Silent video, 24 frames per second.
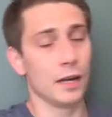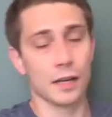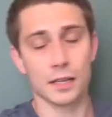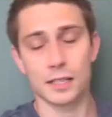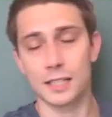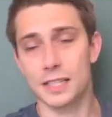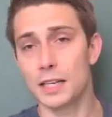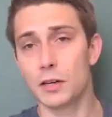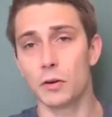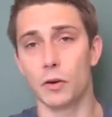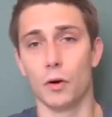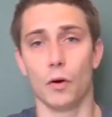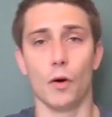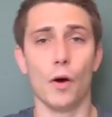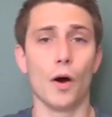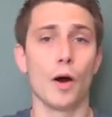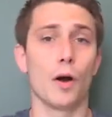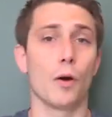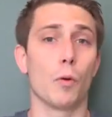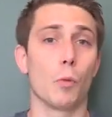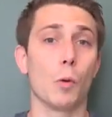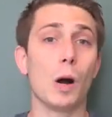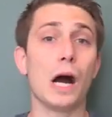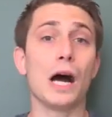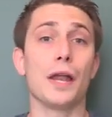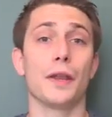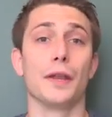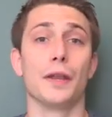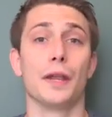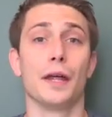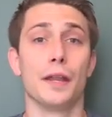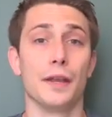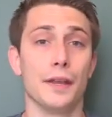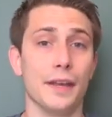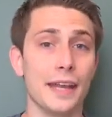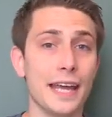0,
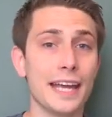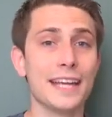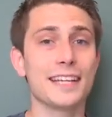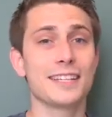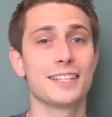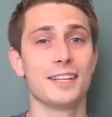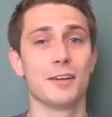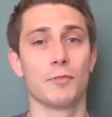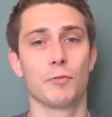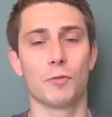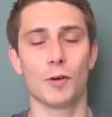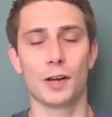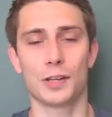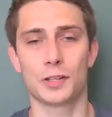1, negative